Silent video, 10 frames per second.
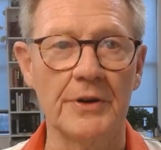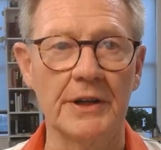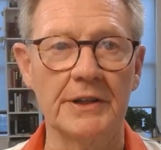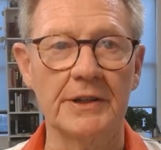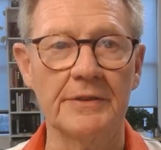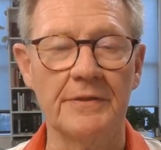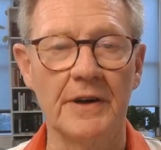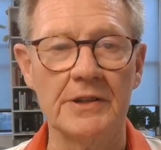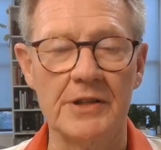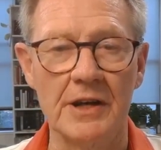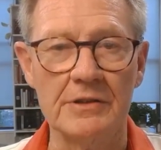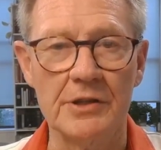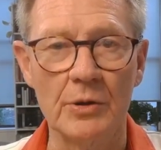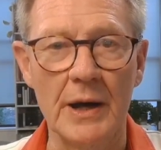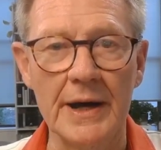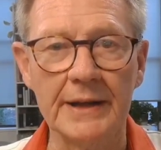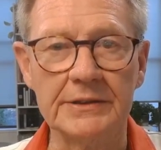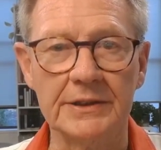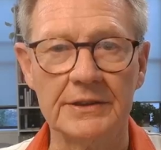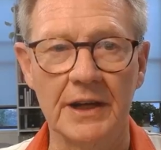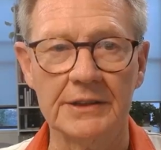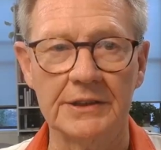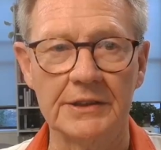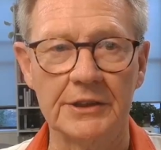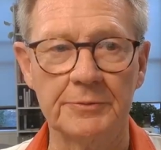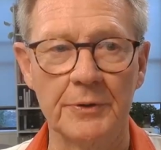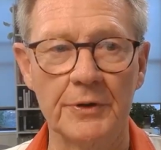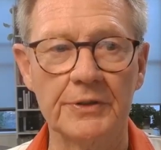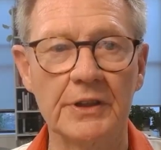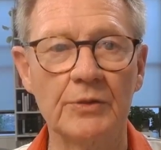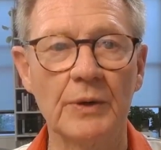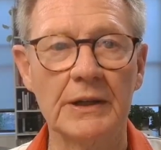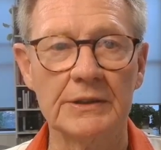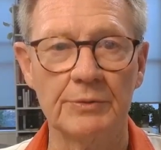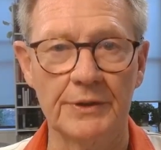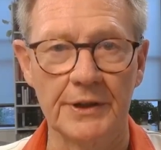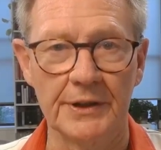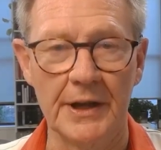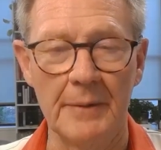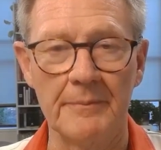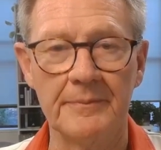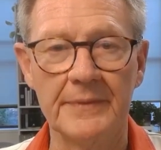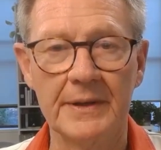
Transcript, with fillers: identifies those who are exercising the Spirit that dwells within them.